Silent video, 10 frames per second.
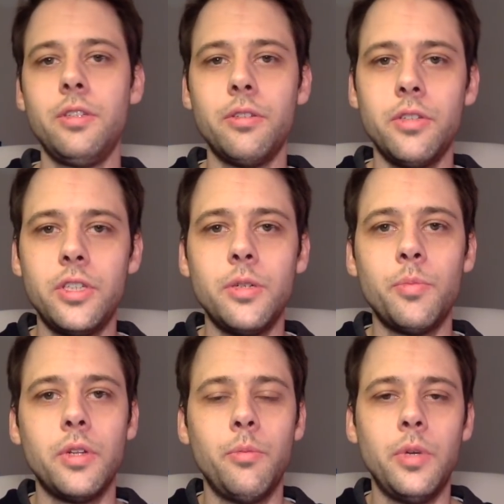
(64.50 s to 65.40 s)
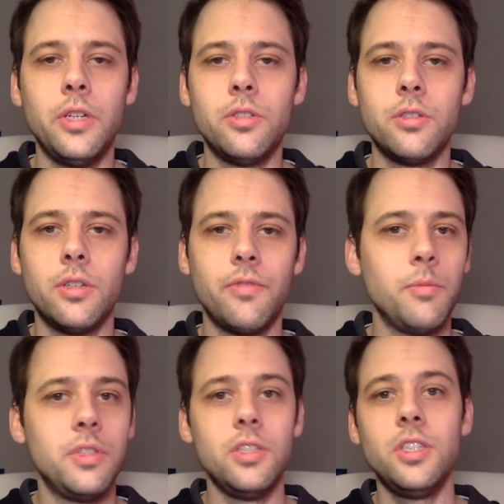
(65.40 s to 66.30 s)
internship at a major
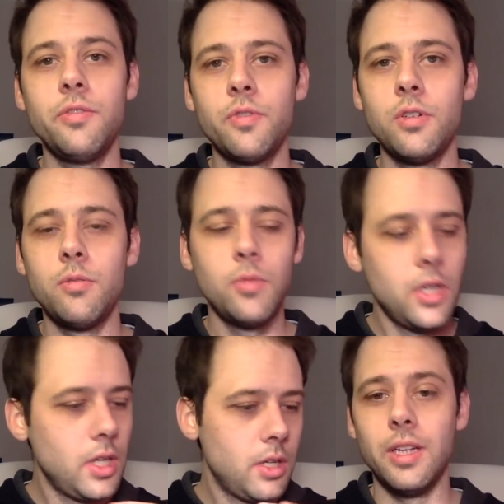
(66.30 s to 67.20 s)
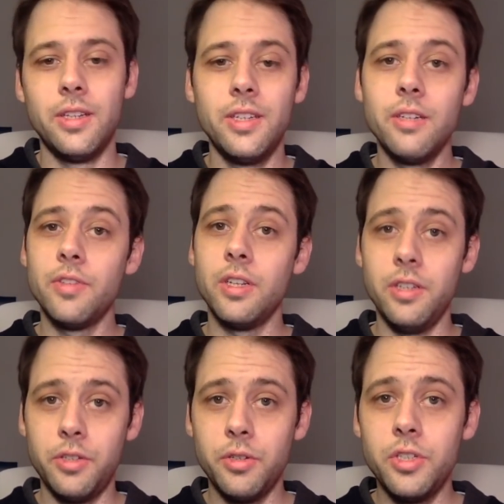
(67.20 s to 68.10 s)
FMCG firm. And at the end of that
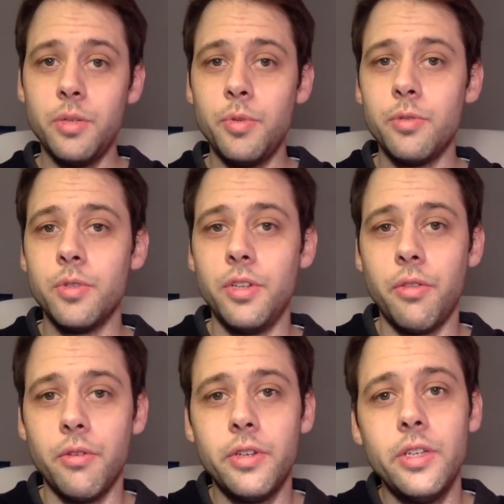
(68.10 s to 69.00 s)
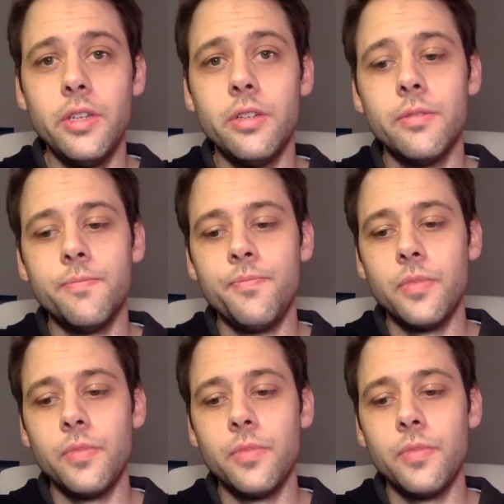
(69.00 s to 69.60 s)
internship in 2013,